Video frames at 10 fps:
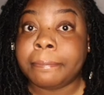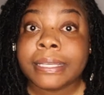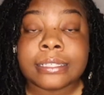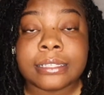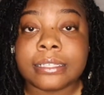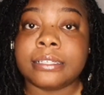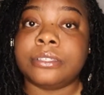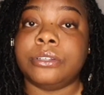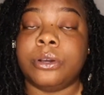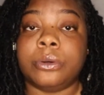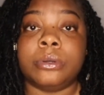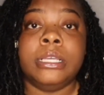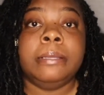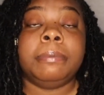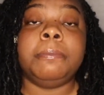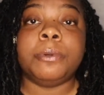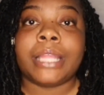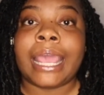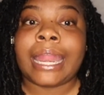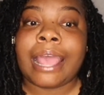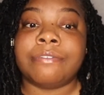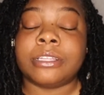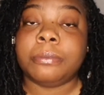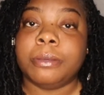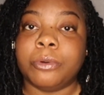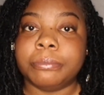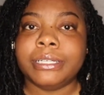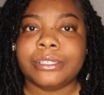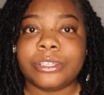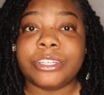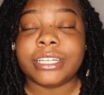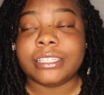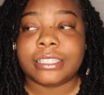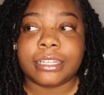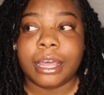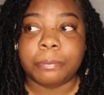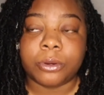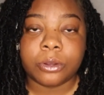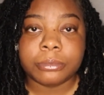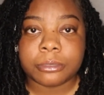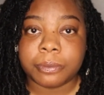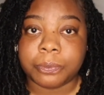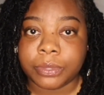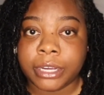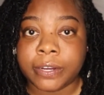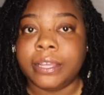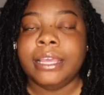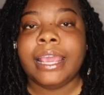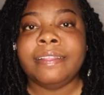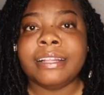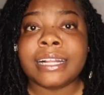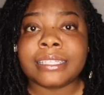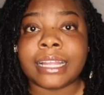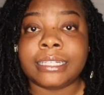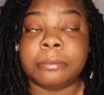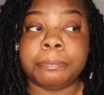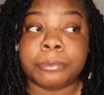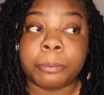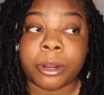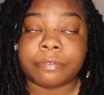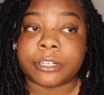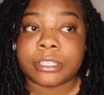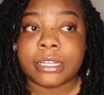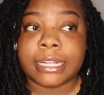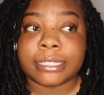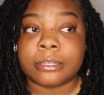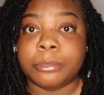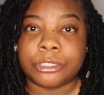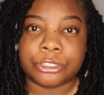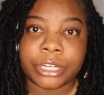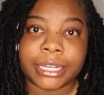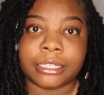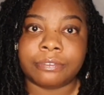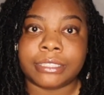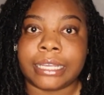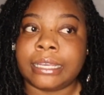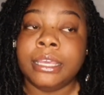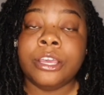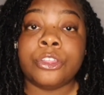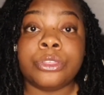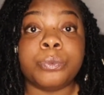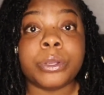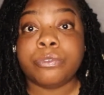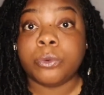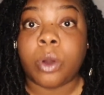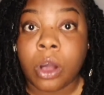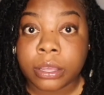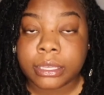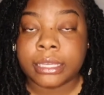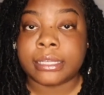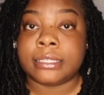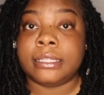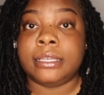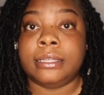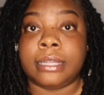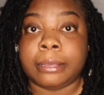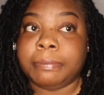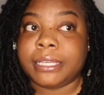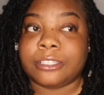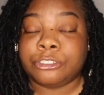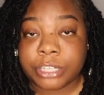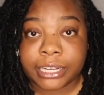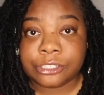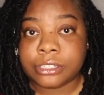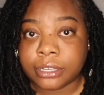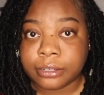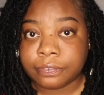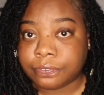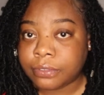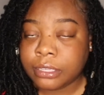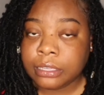businesses, people that have a little bit more money. So you're going to see a lot more homeless people there. And then that's like the part of our city that's the most attractive. It's like the Riverwalk is the like biggest attraction of